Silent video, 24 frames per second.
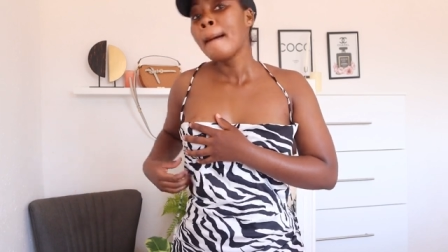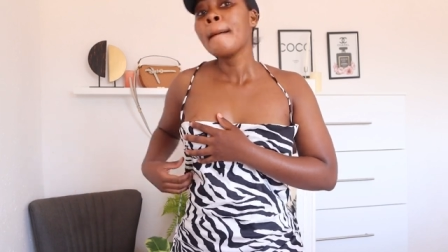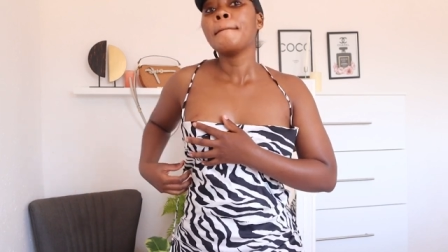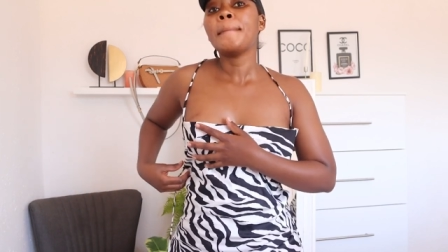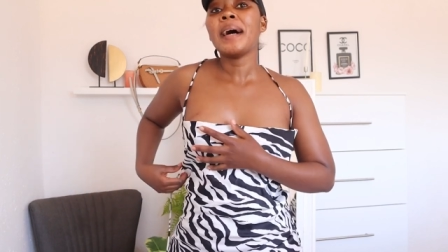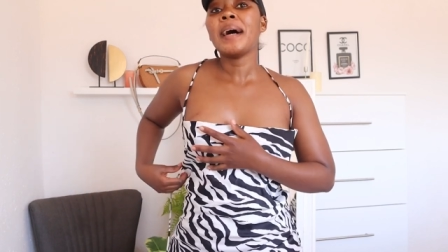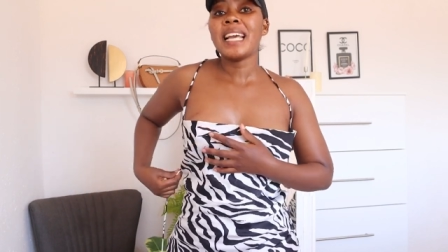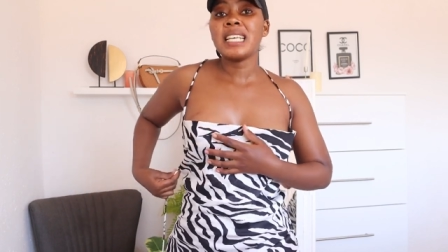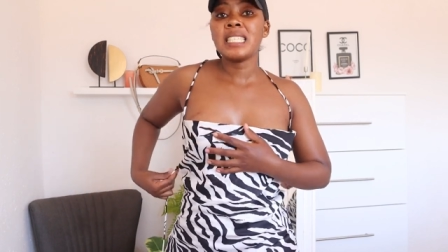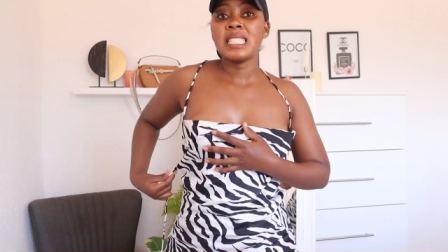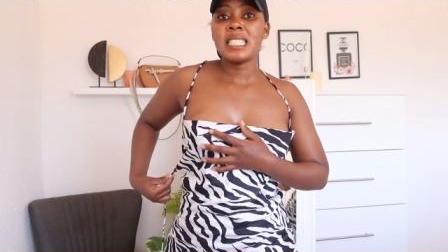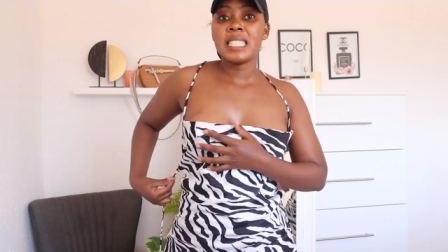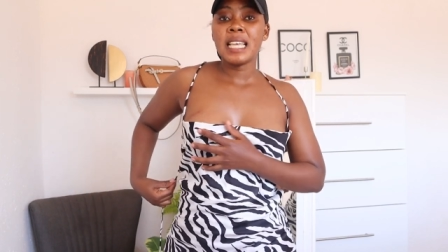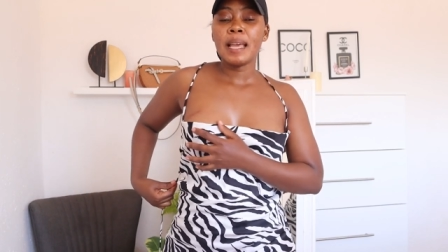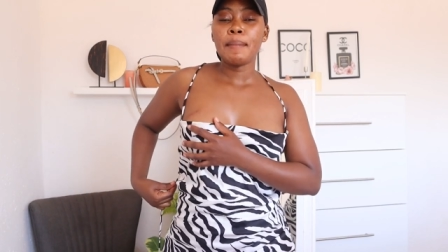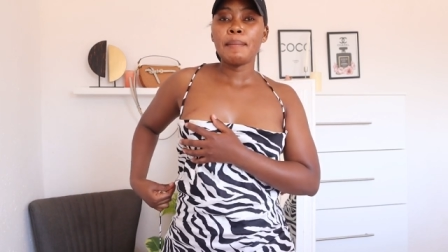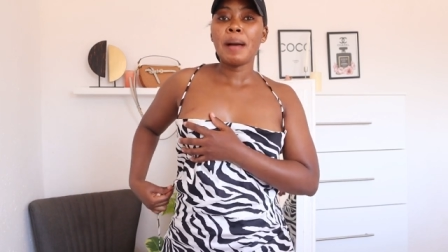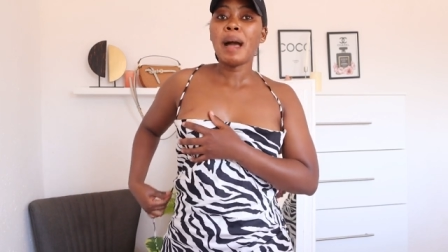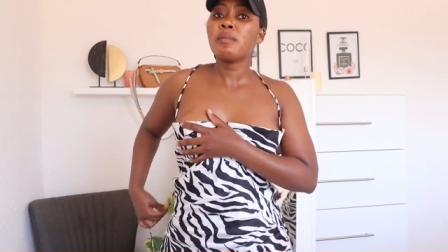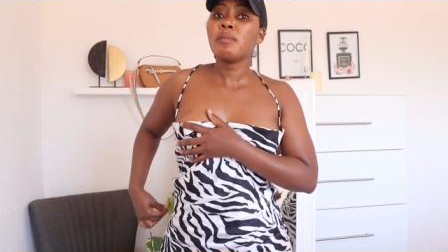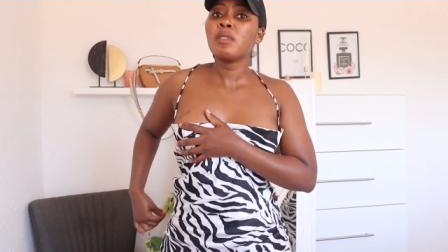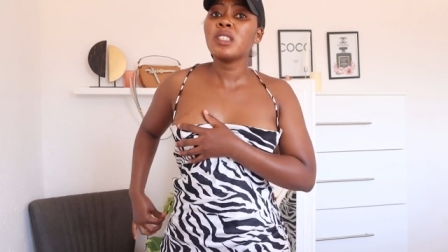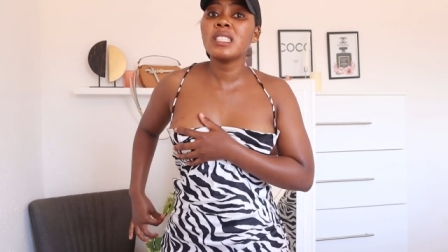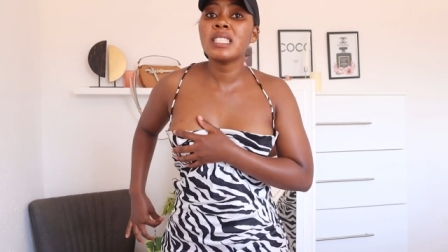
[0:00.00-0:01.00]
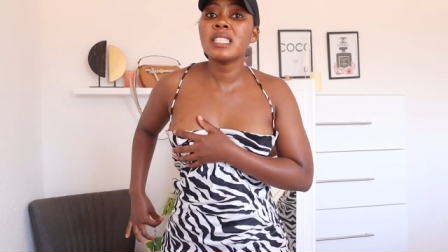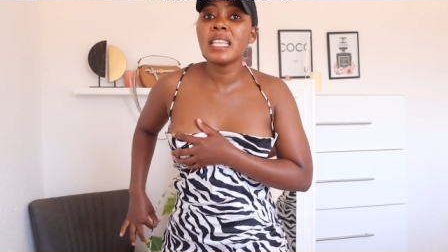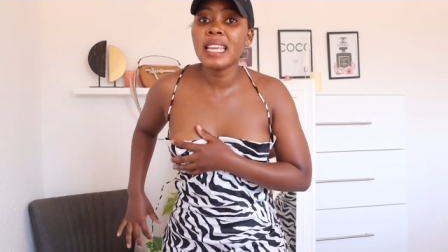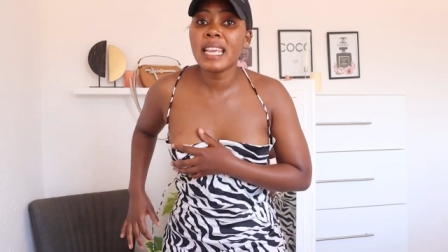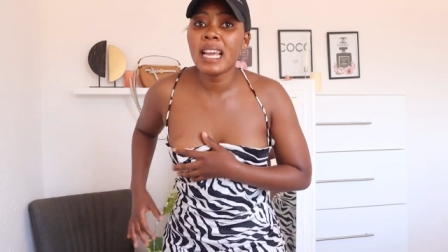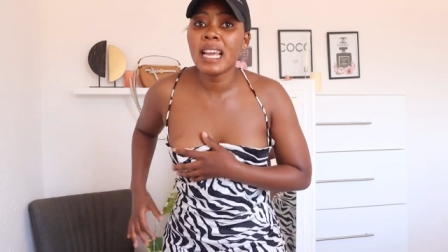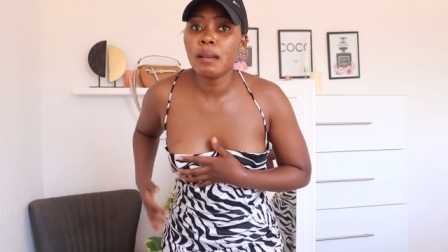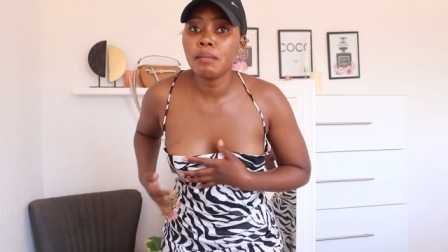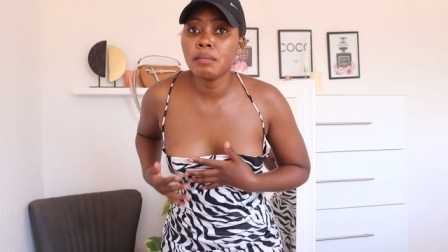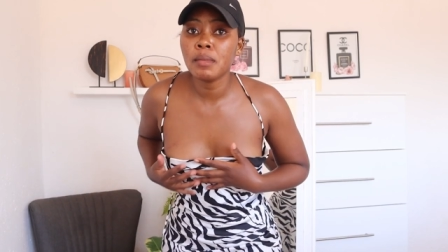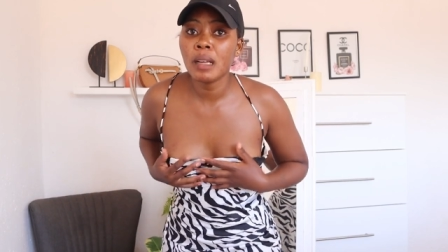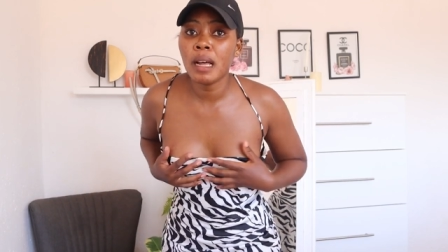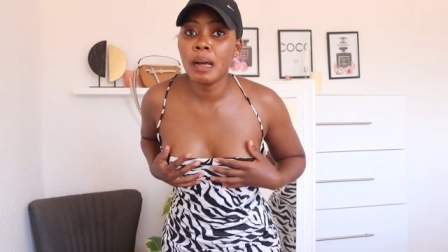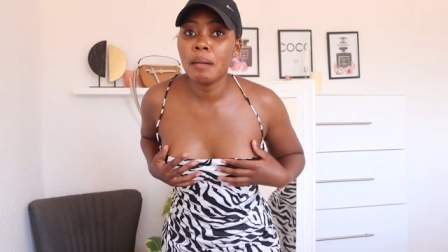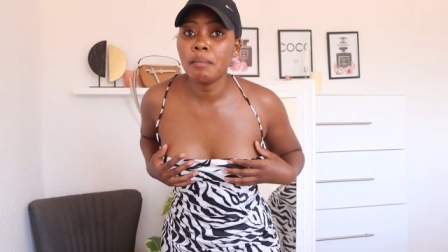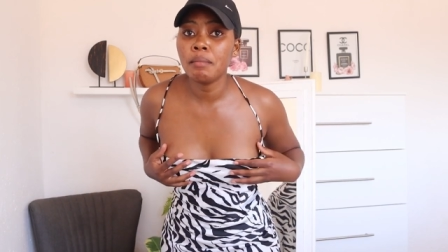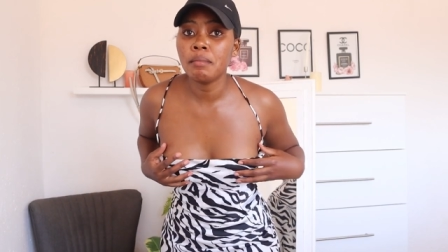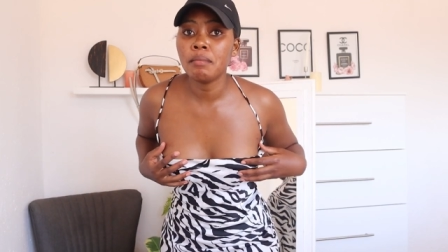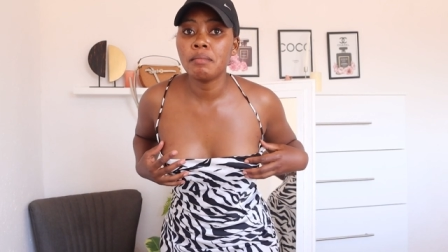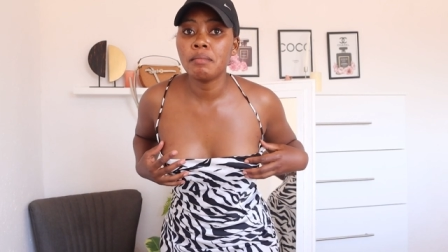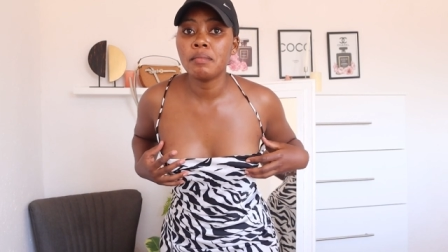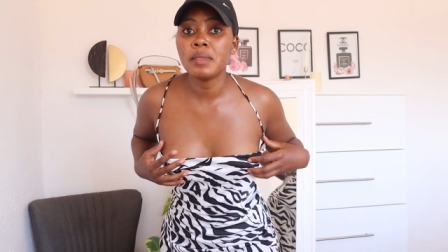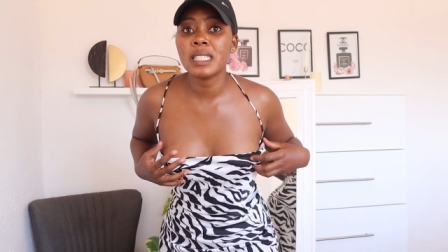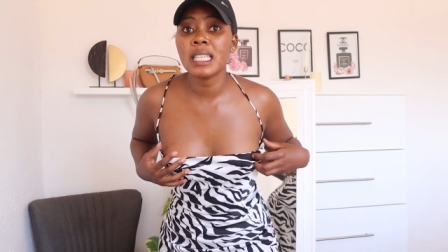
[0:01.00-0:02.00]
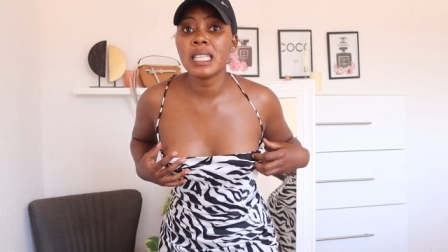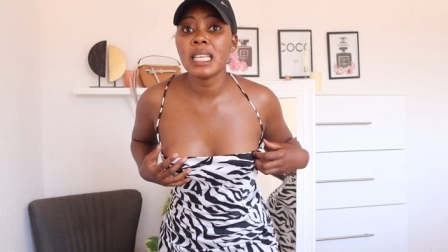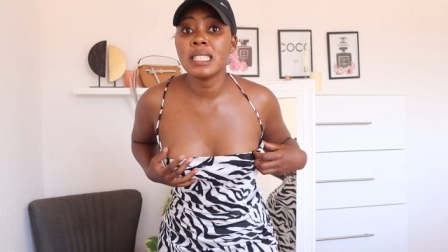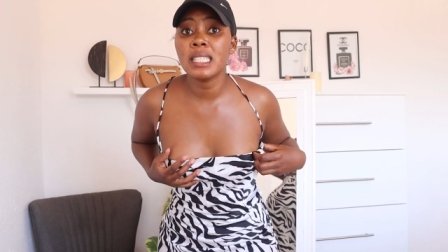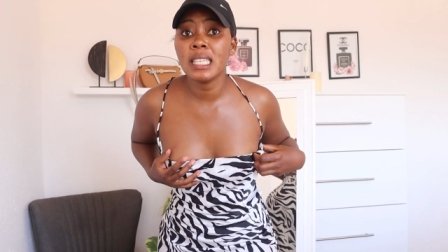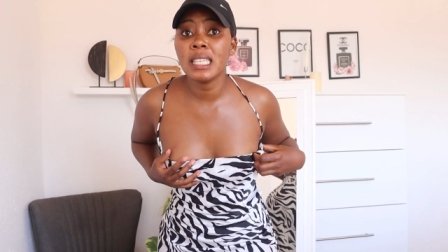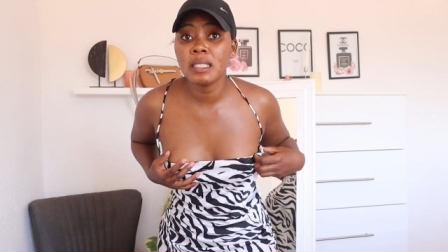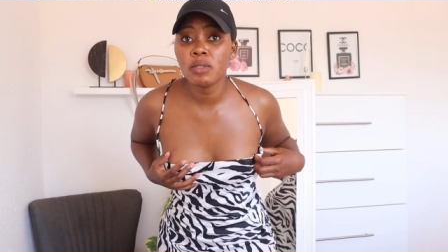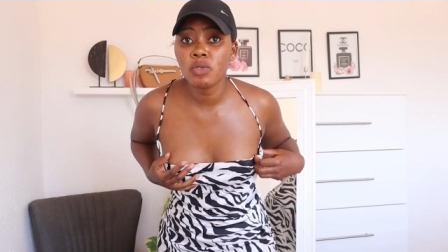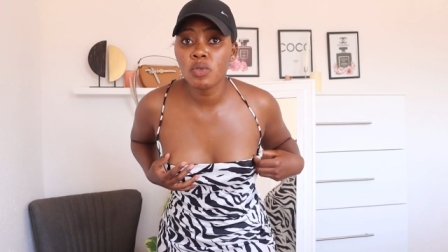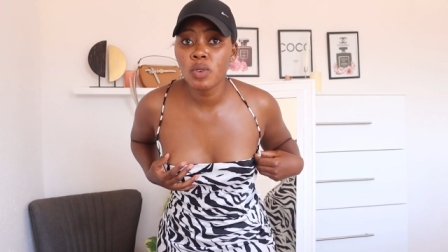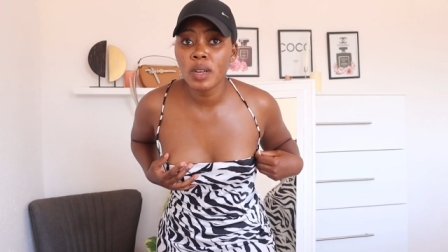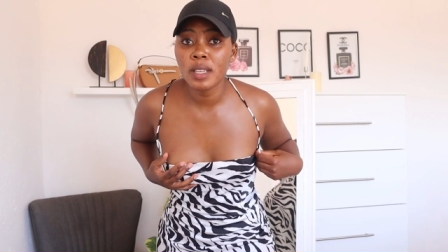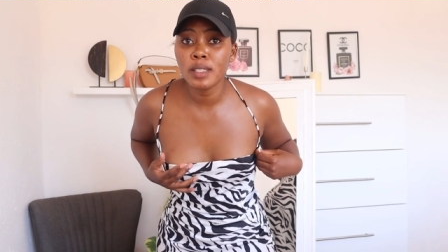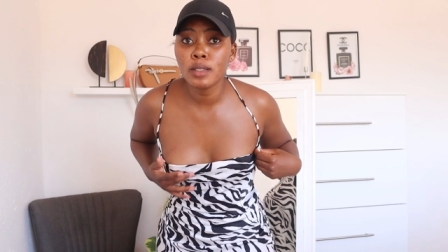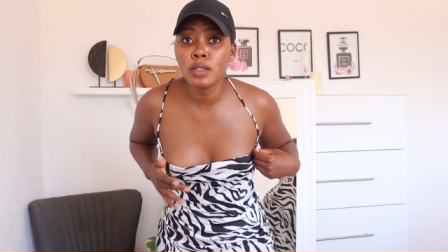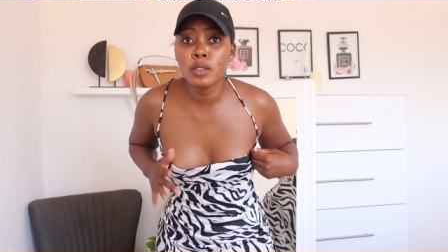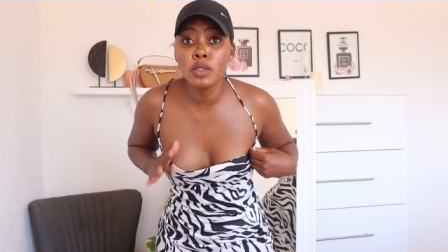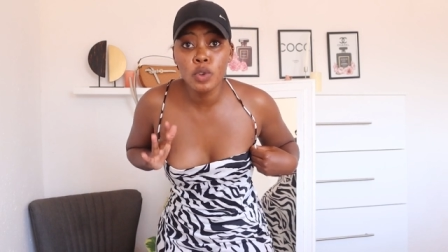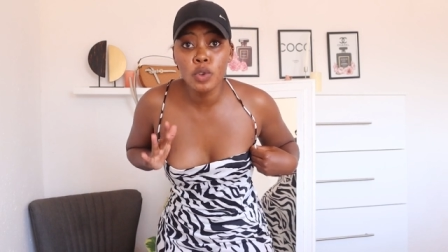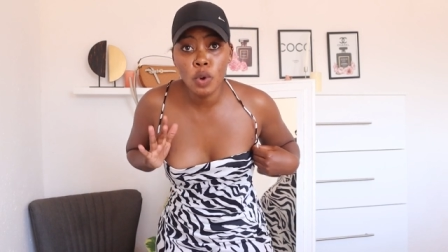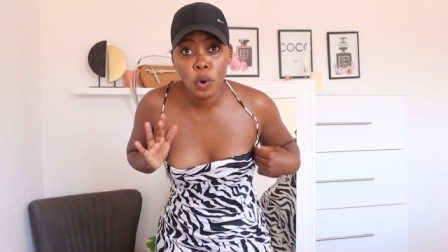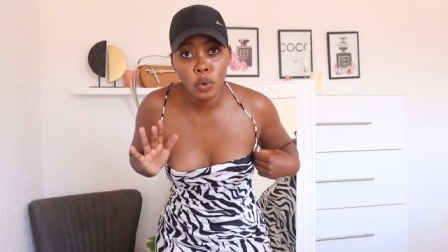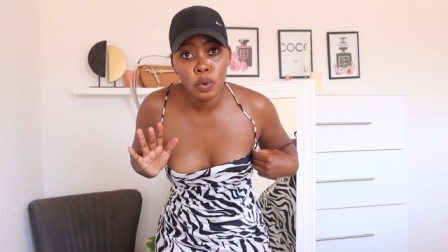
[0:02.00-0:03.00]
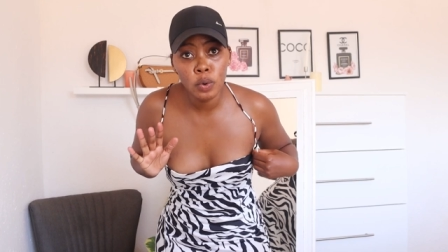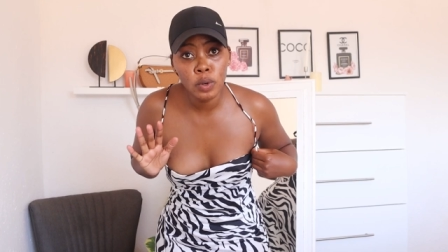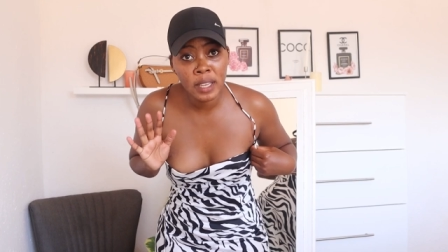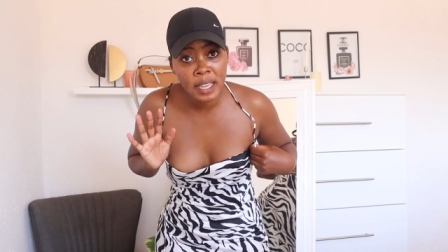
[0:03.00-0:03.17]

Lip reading: buys them. I'm not saying I'm setting trends, no.